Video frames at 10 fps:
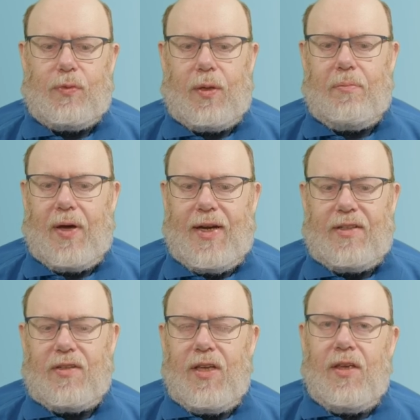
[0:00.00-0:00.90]
1
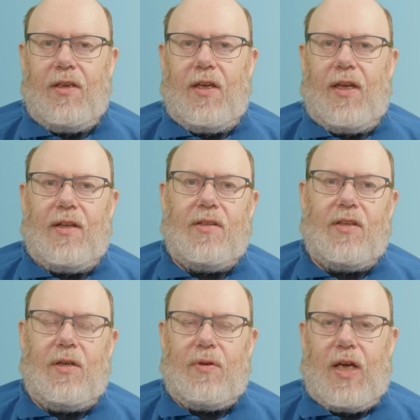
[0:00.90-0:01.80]
byte. And
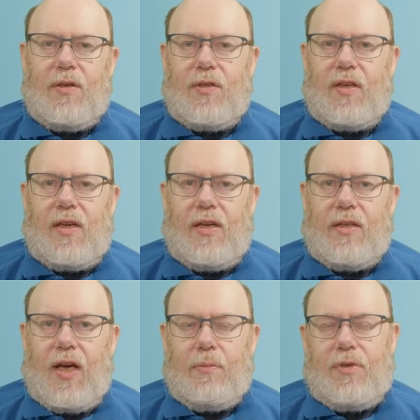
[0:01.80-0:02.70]
in
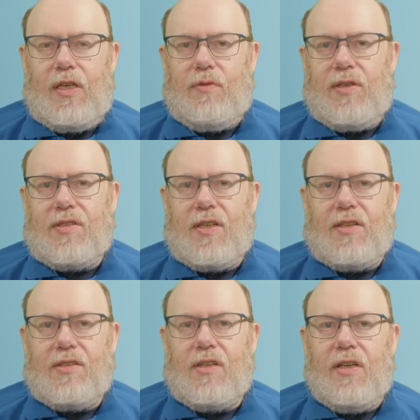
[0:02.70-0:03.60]

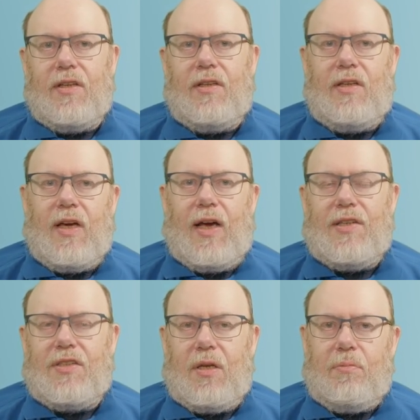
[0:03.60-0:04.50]
IPv6, the
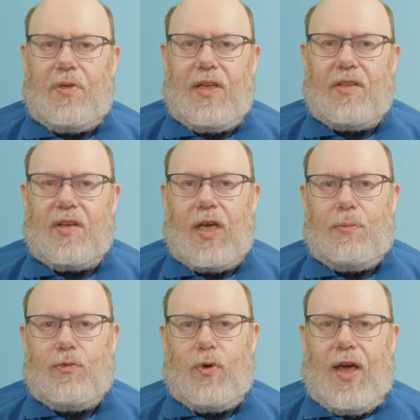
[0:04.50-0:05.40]
ICMP
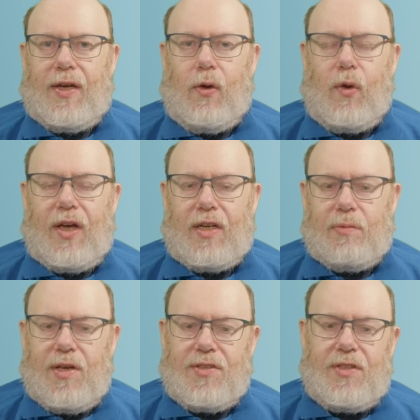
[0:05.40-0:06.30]
type for echo
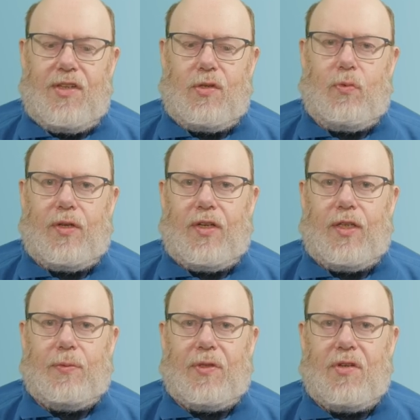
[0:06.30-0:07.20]
request is
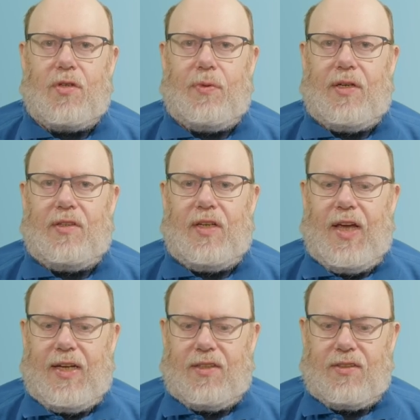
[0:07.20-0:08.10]

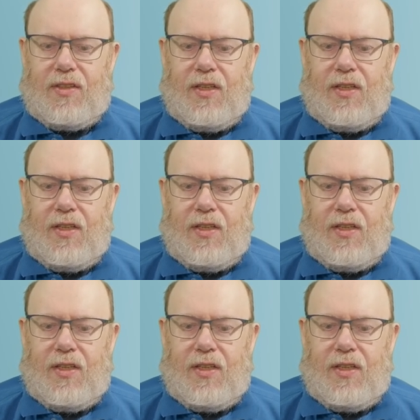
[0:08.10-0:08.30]
128.